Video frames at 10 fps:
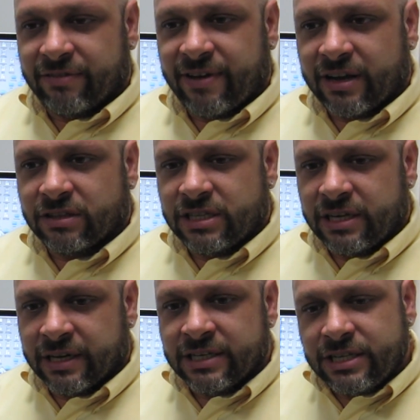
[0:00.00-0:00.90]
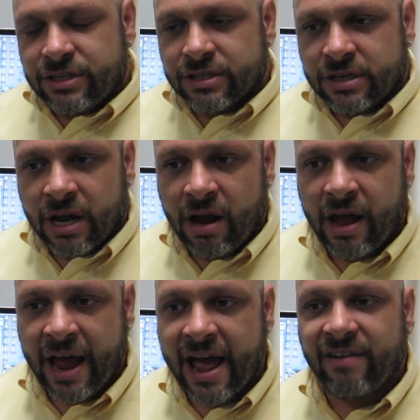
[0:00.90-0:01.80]
faculty and teachers
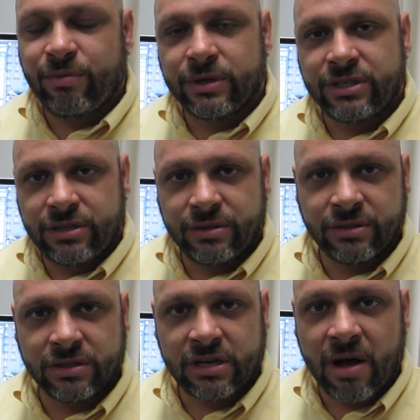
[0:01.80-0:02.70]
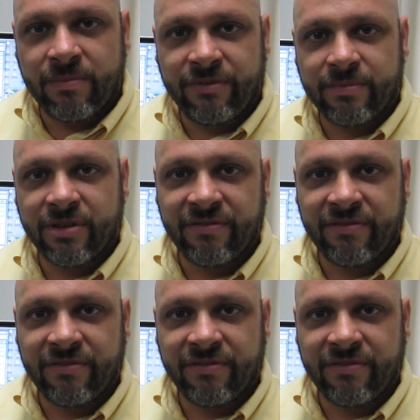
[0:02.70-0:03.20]
have with students come from